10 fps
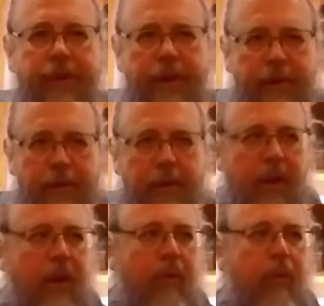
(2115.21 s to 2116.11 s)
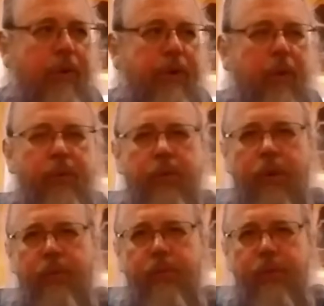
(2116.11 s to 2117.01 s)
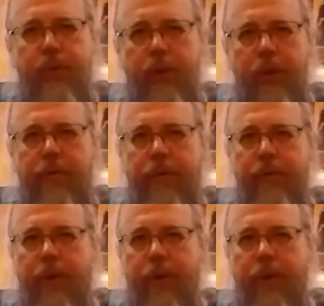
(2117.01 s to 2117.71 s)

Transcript: thing was a, a, rule of the,